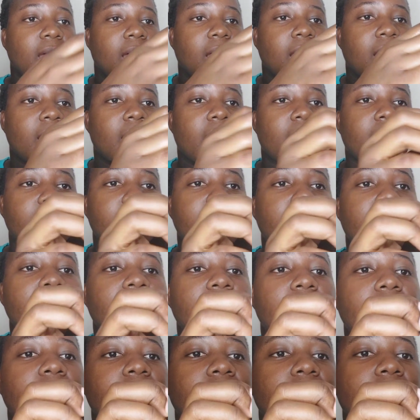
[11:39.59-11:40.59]

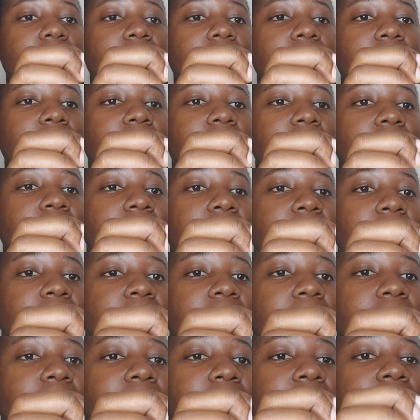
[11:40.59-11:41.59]
and
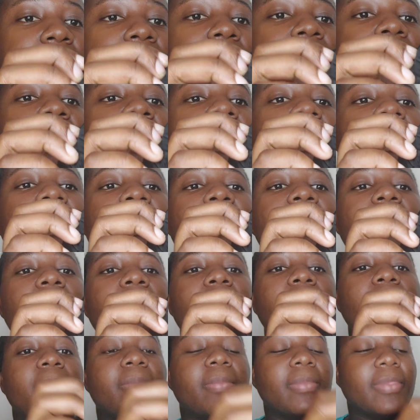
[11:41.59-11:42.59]
yep,
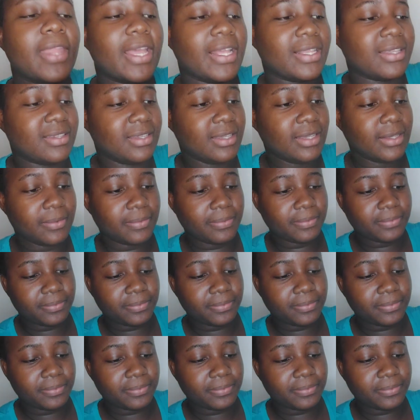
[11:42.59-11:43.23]
that's it.